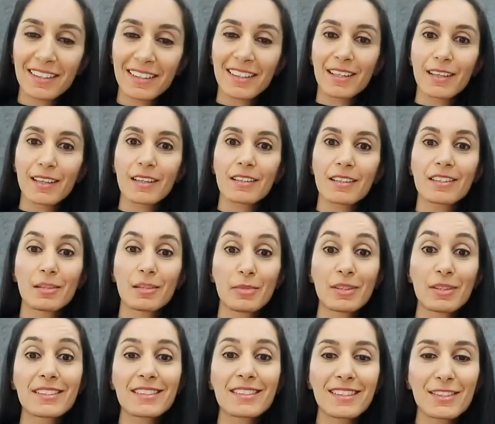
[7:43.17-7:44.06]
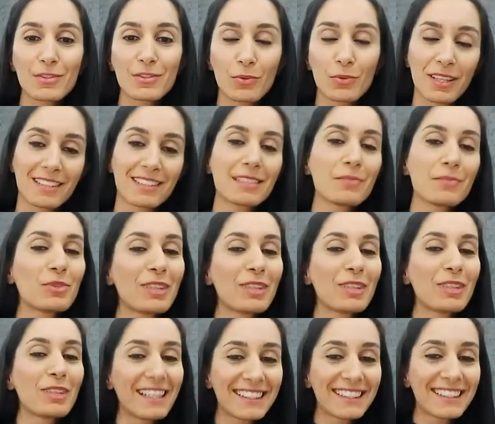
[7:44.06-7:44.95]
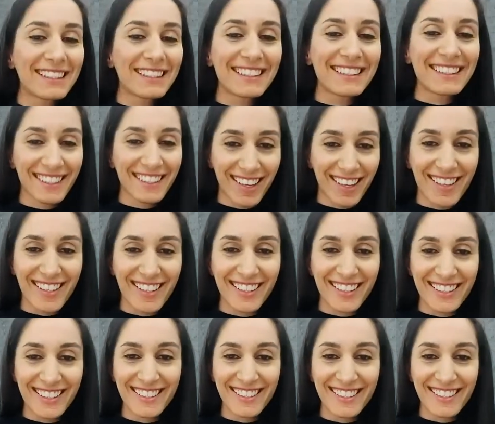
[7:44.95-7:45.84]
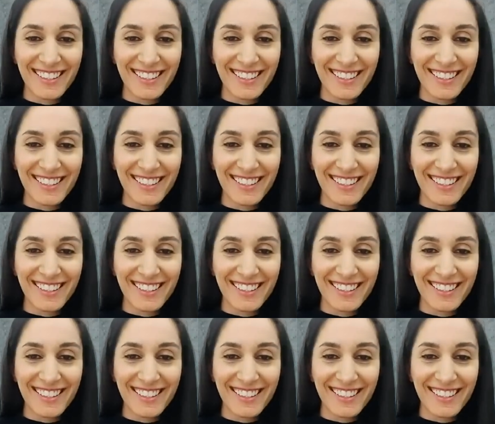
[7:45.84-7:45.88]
the business was stimulating us.